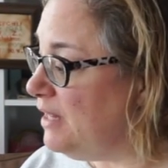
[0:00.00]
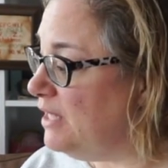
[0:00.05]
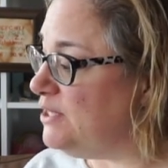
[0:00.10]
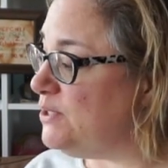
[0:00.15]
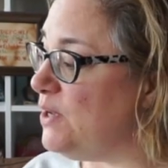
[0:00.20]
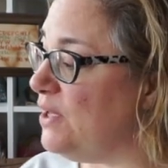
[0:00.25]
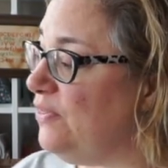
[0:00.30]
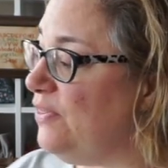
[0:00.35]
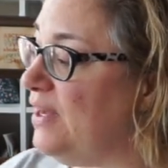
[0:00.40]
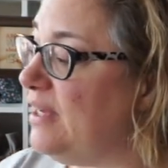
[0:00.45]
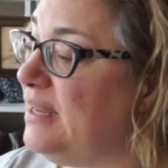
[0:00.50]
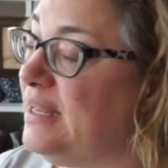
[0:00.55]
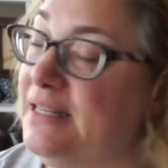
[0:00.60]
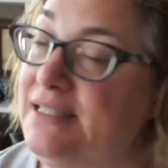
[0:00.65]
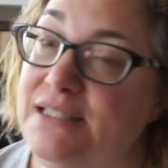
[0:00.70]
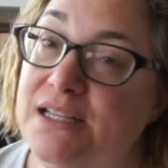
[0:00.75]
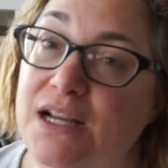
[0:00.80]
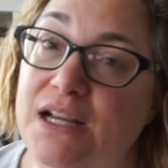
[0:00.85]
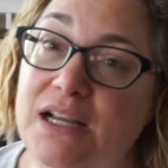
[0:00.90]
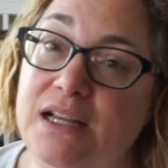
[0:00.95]
So I thought
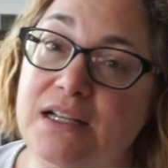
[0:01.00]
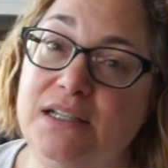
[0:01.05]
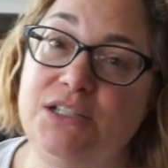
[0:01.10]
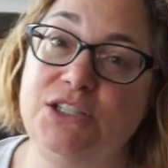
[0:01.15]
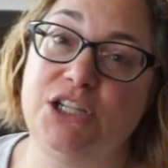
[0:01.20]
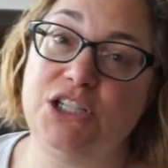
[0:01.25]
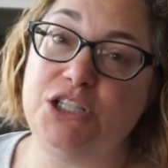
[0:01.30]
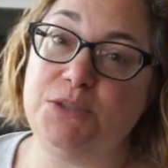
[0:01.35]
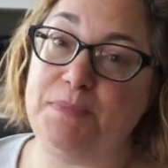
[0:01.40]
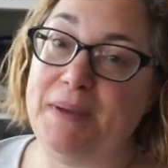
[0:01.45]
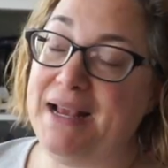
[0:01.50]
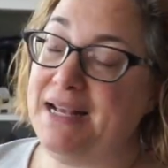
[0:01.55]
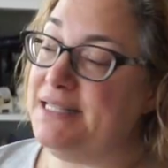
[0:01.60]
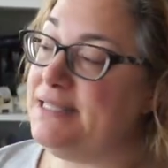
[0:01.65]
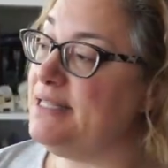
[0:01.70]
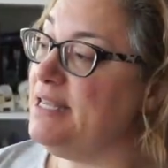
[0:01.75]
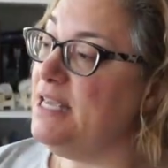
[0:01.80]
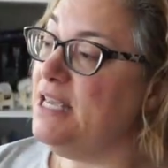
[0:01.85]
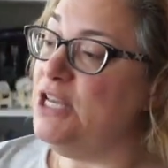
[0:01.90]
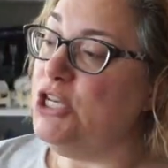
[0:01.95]
I'd touch
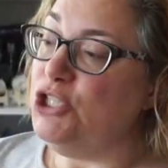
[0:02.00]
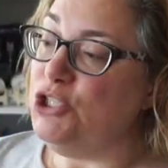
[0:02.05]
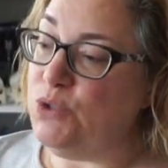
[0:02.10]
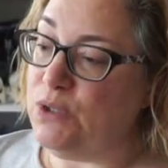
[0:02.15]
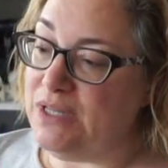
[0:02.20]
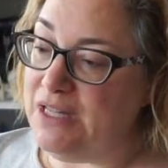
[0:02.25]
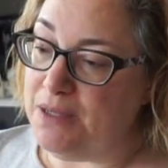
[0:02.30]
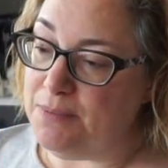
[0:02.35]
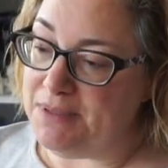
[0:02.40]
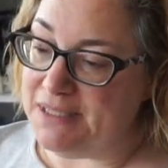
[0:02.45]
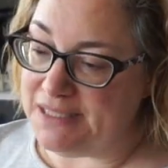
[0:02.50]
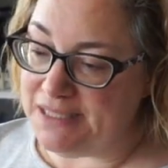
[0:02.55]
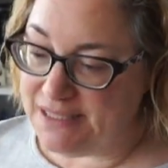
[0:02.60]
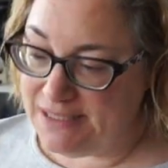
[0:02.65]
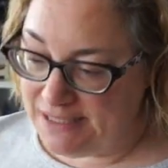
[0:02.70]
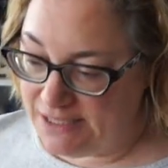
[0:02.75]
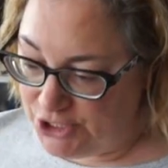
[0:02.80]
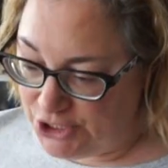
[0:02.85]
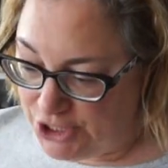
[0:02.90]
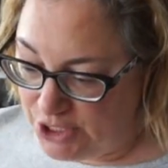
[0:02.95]
base, do a little bit of
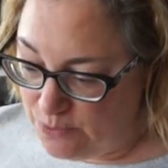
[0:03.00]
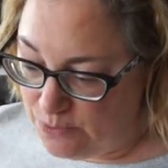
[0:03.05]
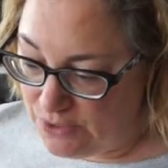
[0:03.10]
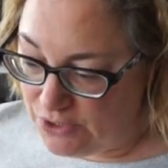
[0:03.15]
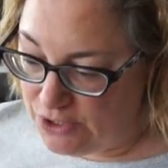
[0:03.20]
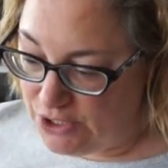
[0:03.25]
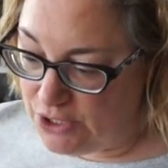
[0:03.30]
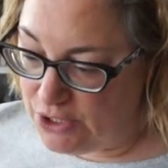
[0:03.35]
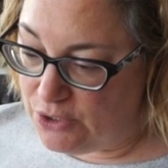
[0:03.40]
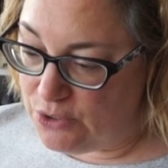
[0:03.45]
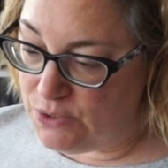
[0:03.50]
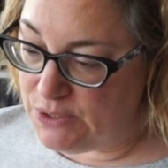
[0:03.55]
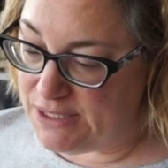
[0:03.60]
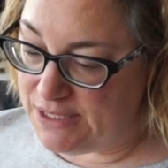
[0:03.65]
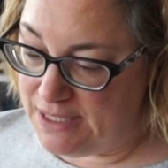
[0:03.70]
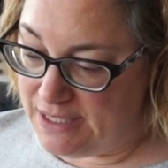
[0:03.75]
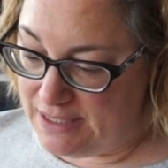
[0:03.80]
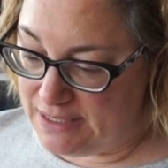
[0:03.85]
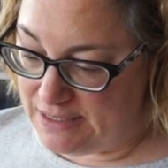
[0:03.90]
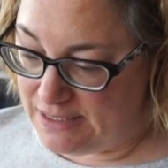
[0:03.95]
stitching with you,
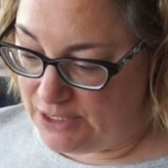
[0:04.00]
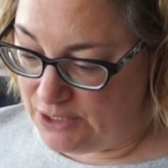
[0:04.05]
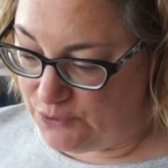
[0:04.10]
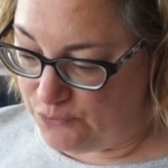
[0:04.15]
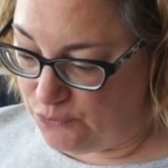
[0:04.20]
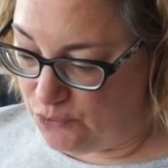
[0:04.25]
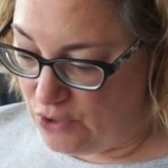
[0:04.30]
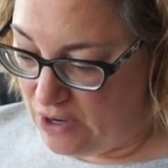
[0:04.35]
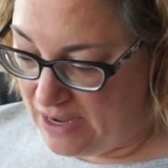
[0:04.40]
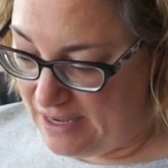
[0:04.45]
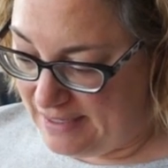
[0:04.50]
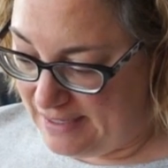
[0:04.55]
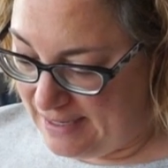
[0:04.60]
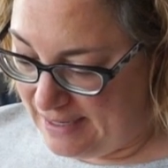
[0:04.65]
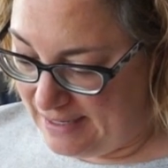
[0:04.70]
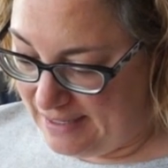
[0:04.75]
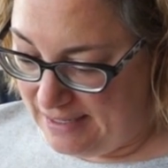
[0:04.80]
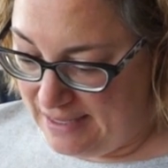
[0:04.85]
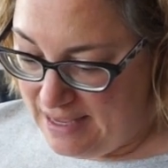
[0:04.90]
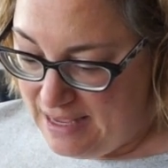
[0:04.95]
seeing as it's
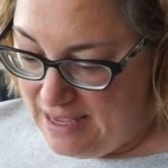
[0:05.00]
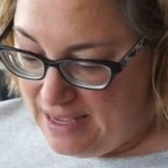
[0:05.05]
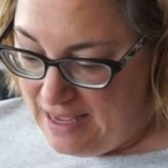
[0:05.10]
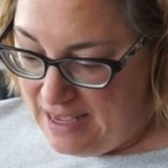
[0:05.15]
Friday.